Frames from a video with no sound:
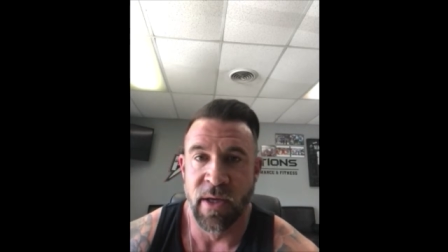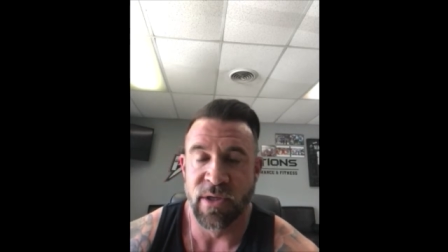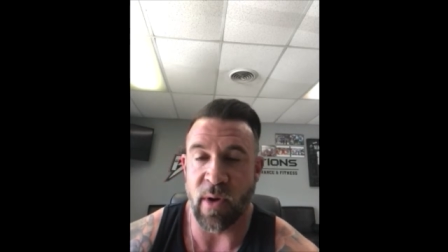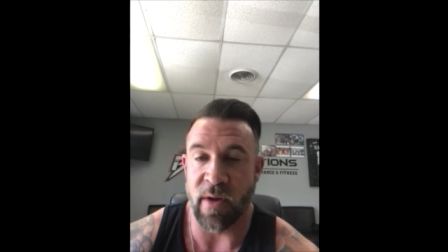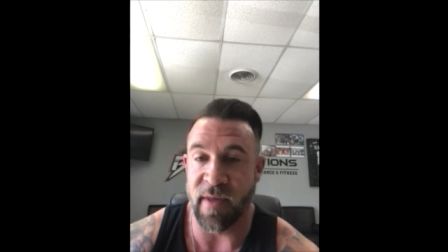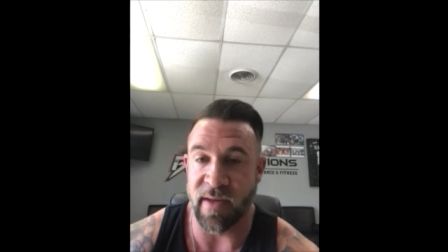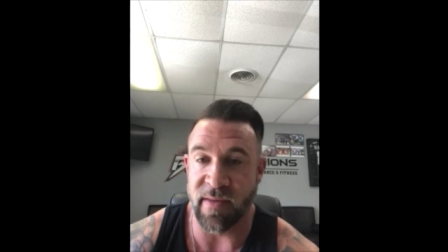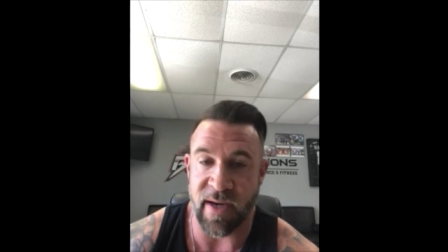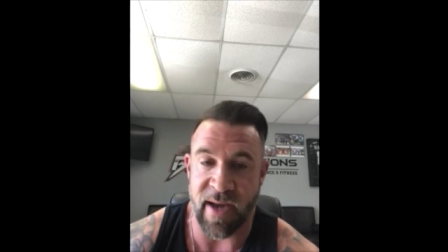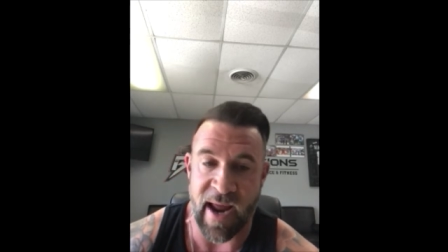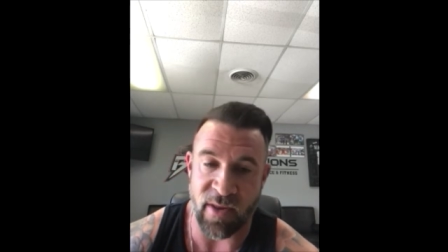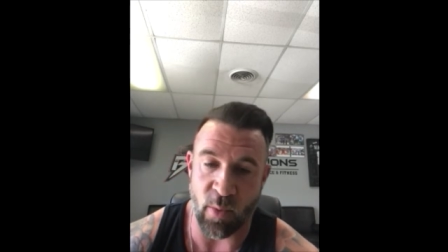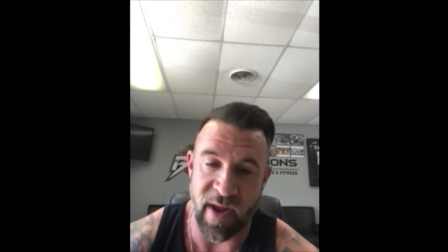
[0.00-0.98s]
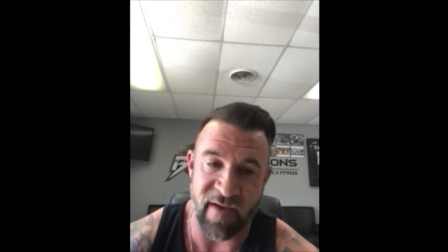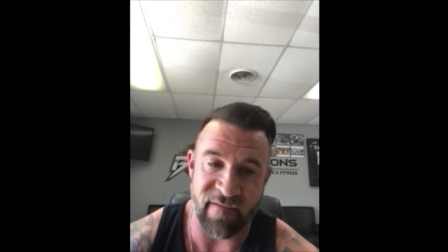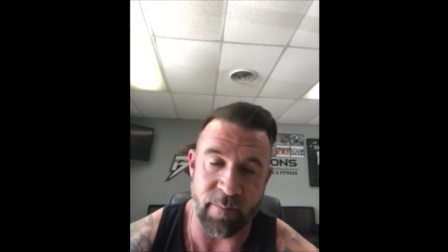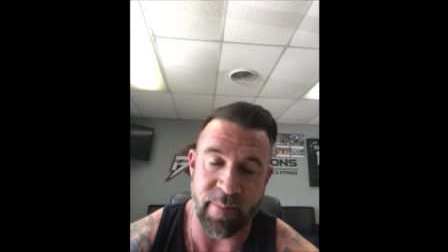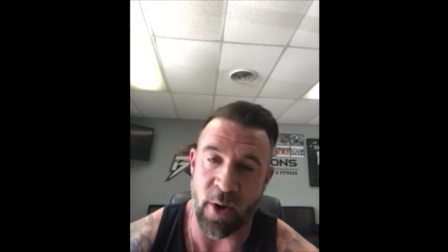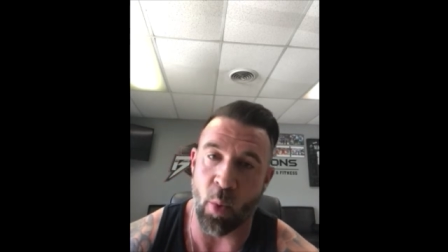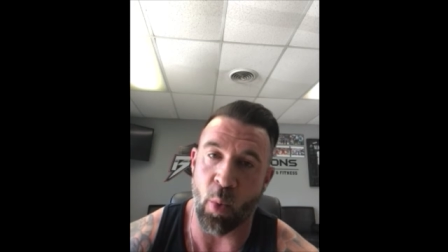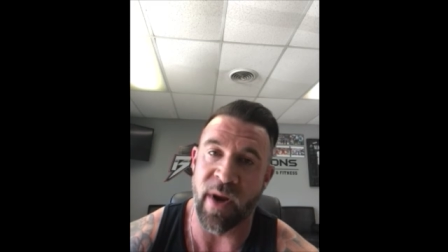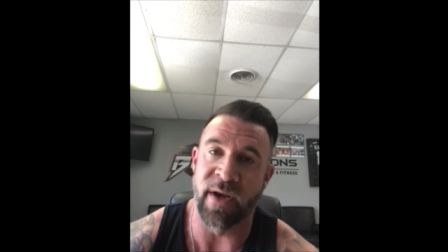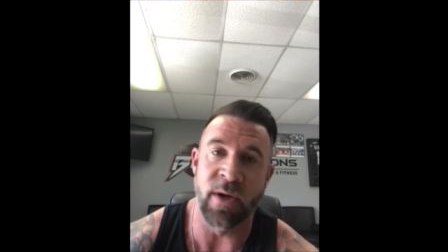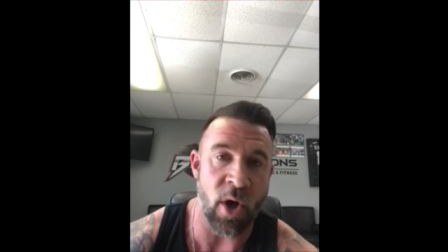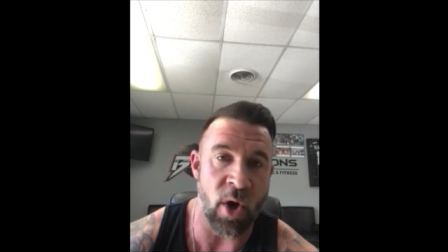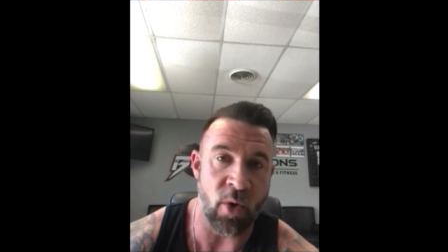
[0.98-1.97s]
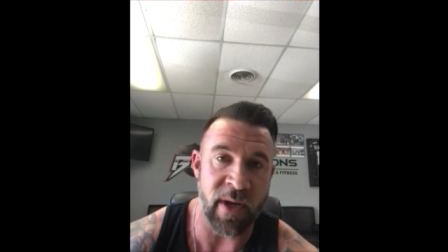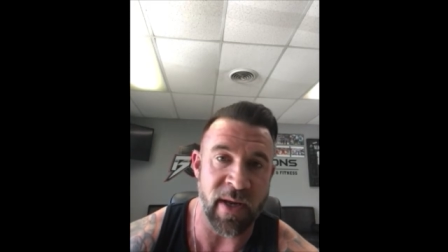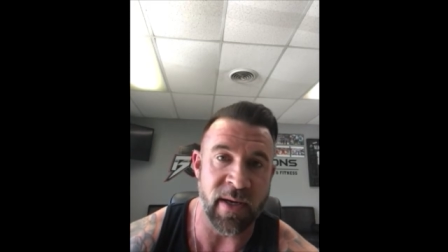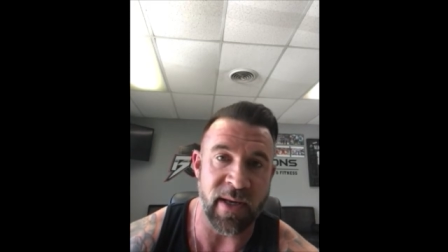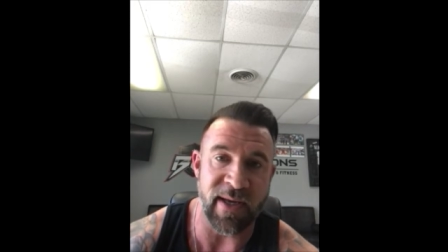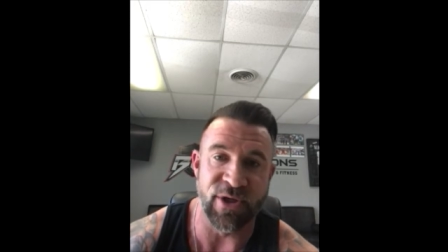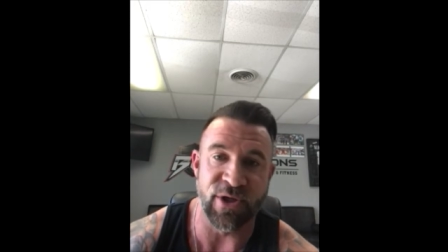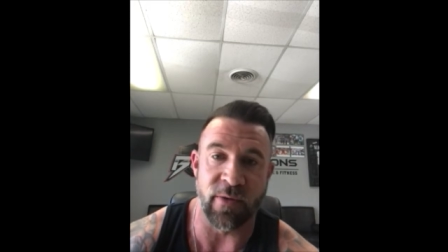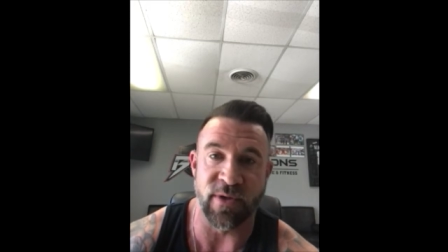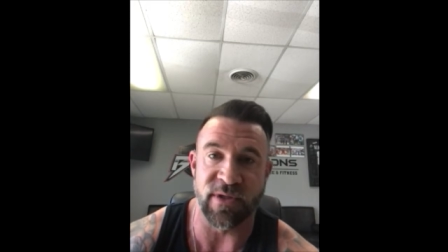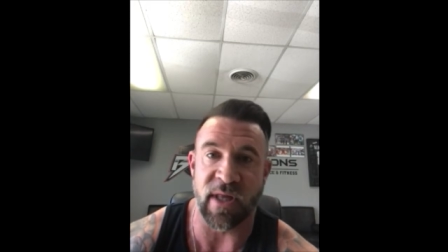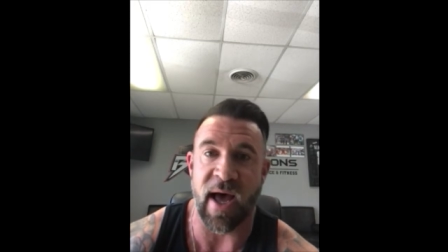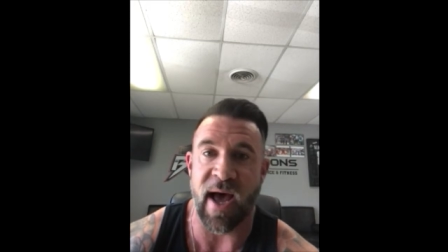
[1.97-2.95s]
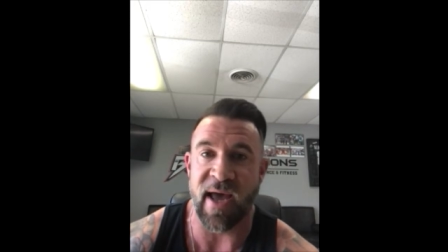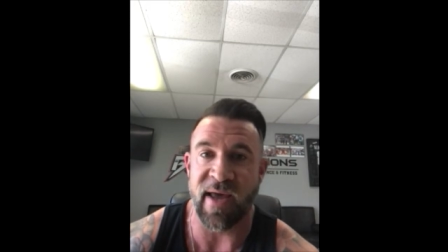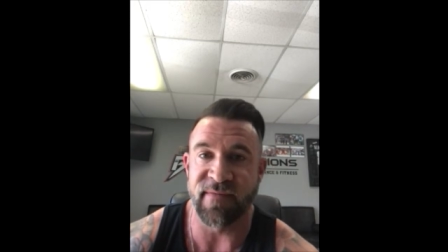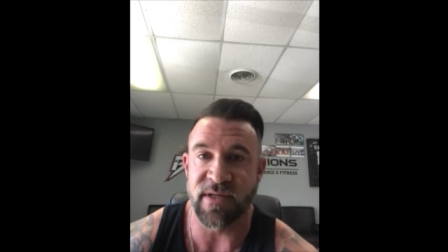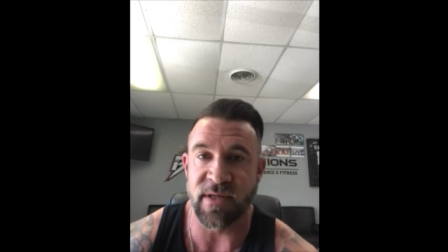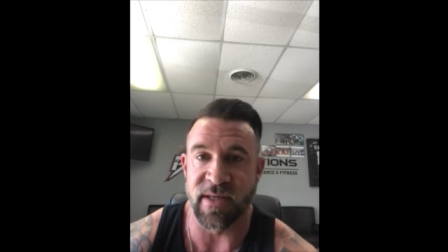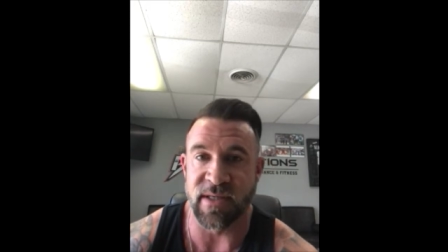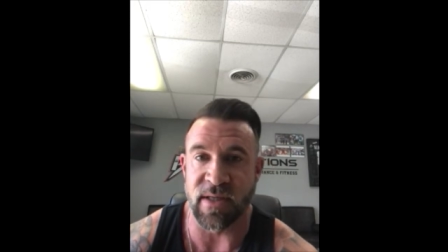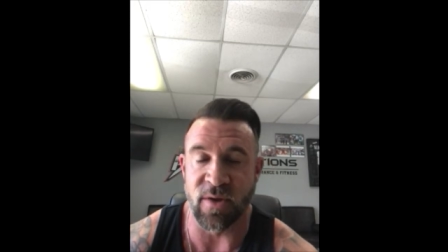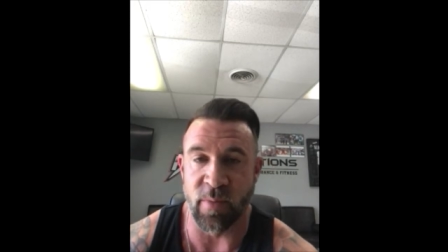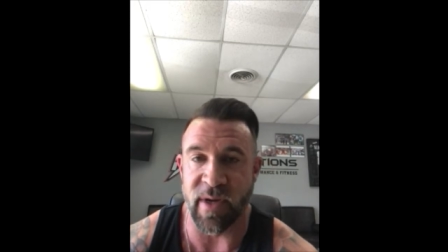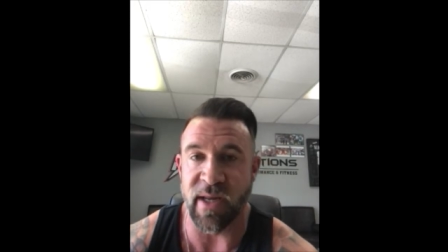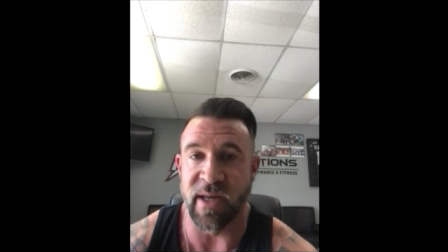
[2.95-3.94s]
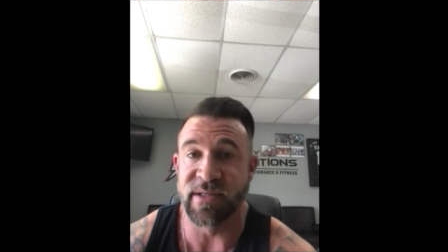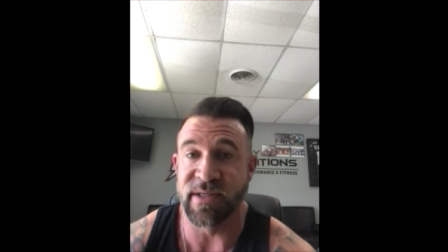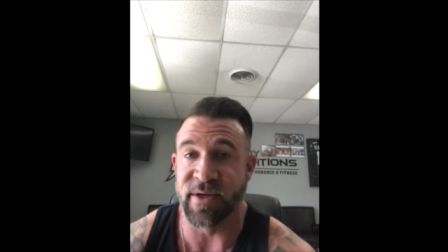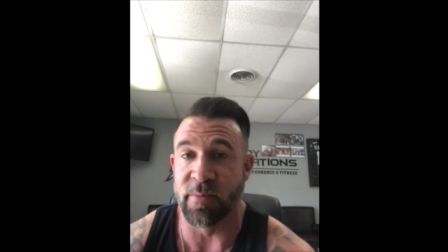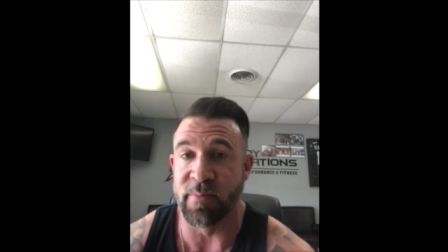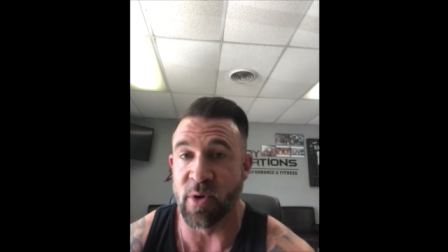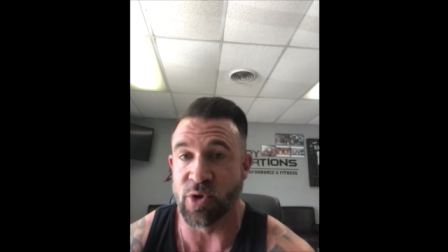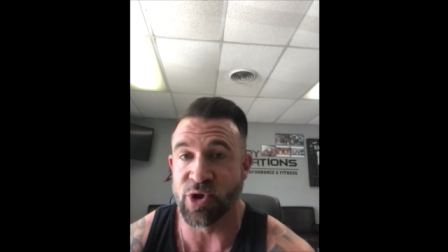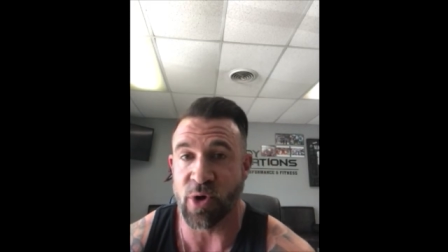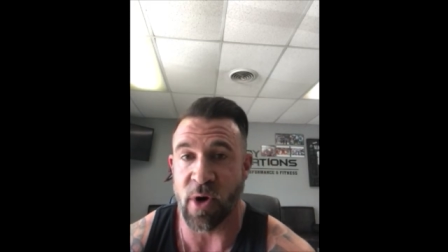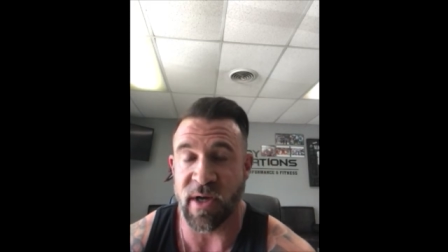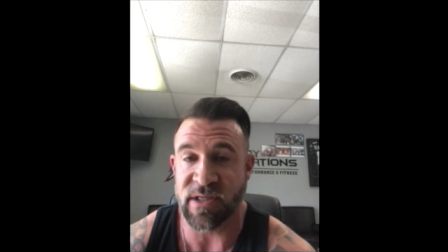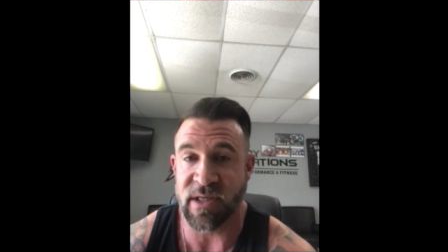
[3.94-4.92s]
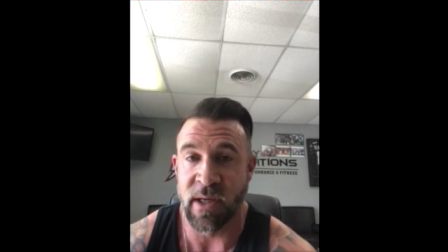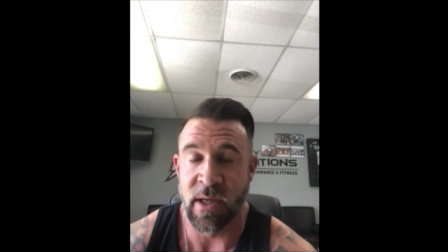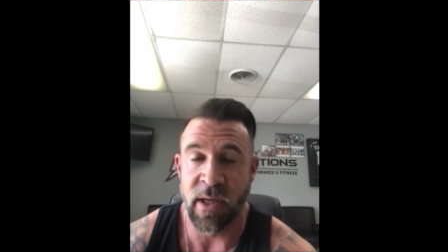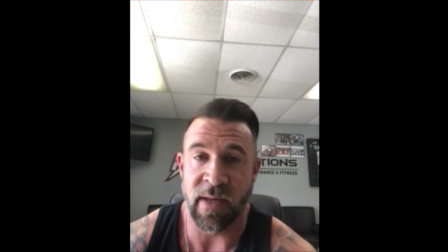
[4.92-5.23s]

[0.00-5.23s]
So I think that now that we have a better window into each other's lives, it's a little bit easier to build trust.